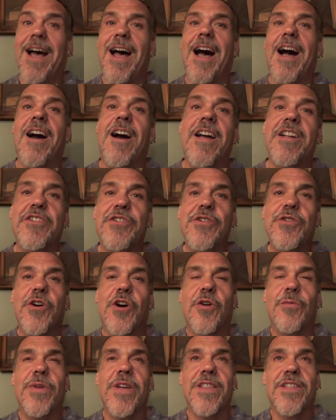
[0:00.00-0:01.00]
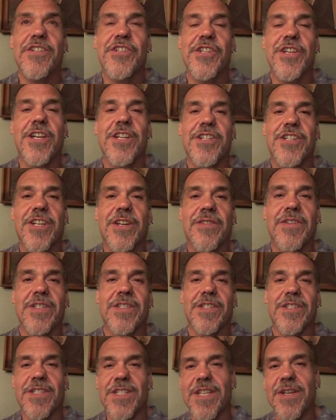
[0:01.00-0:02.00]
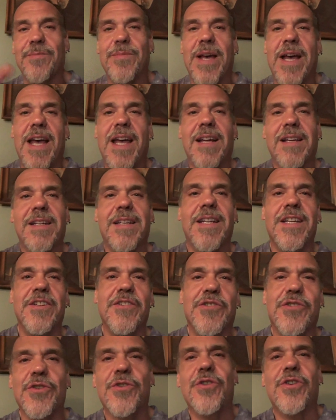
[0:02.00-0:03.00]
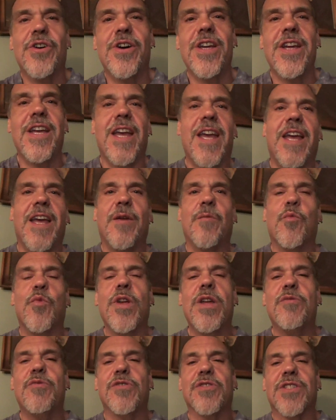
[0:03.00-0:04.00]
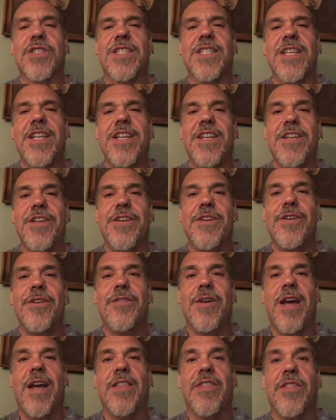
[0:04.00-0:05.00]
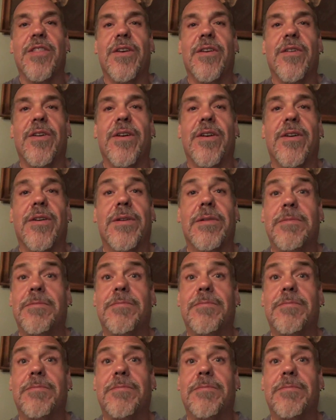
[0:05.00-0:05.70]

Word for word: I'll let you all be the judge it. So sit back, enjoy, and we will see you at the